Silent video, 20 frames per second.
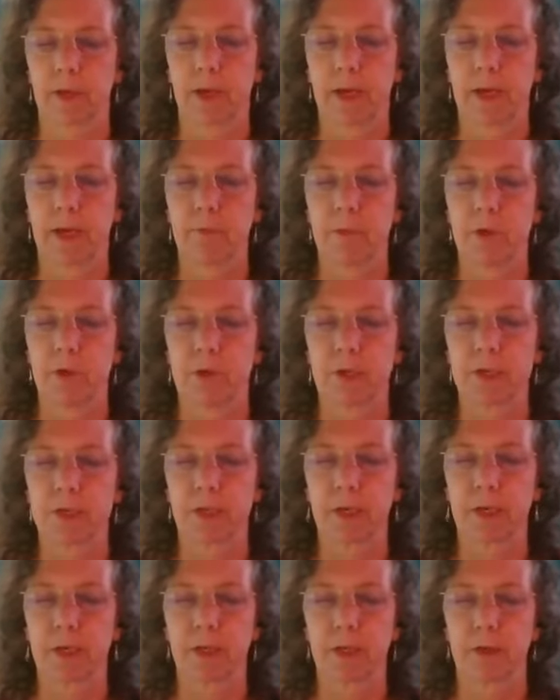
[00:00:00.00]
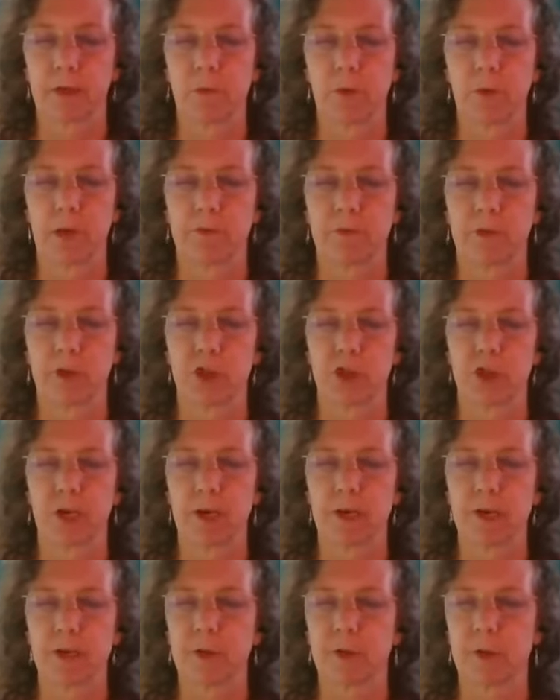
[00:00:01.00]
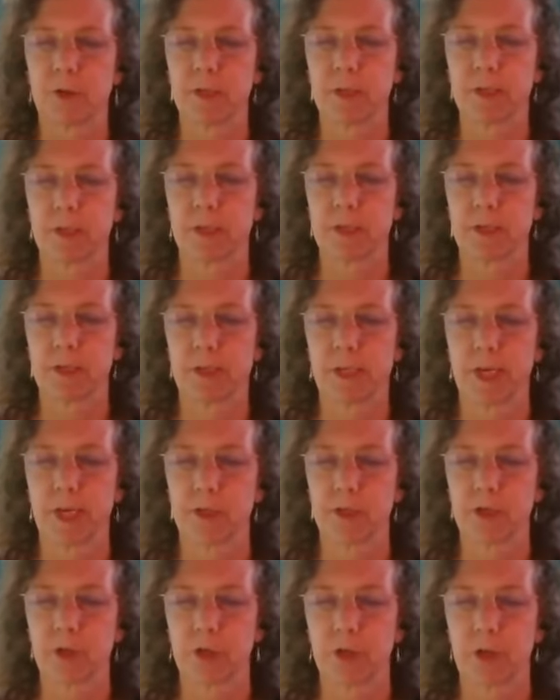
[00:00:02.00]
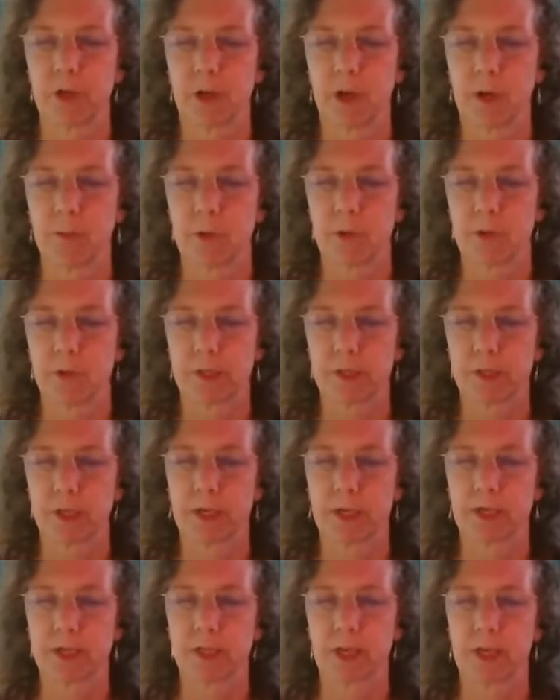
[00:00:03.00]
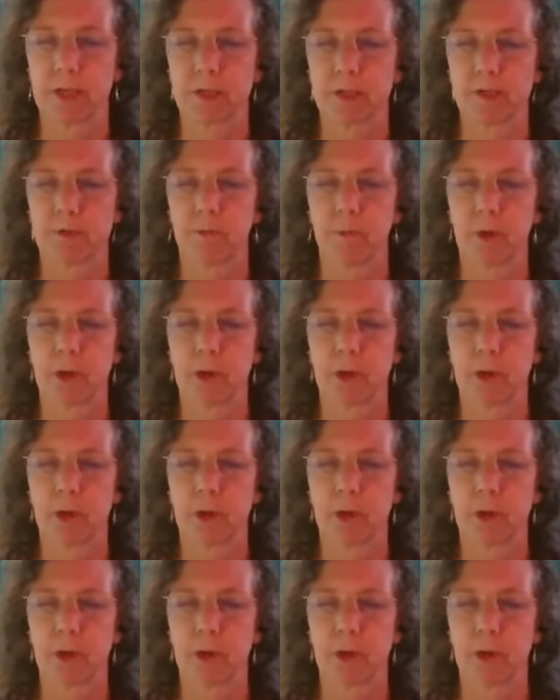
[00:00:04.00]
I am noticing a little bit of a change in the sensation. Now I'm noticing a sense of